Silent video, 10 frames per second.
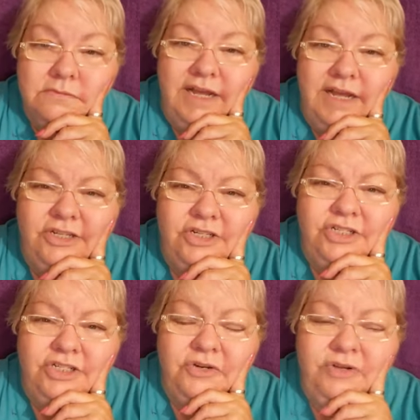I should
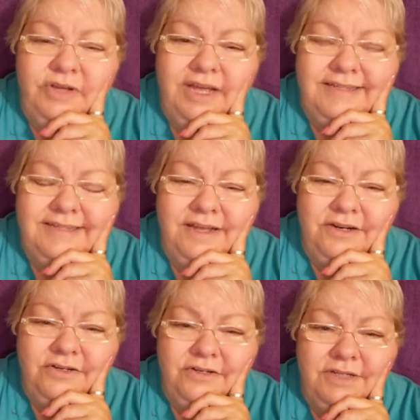show you guys how to
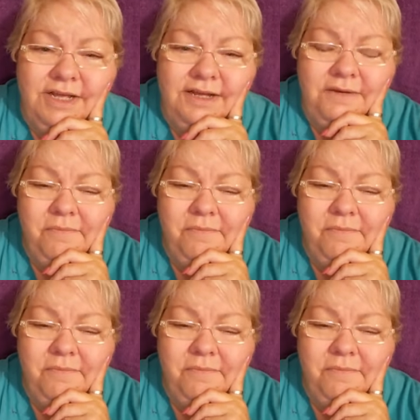do that.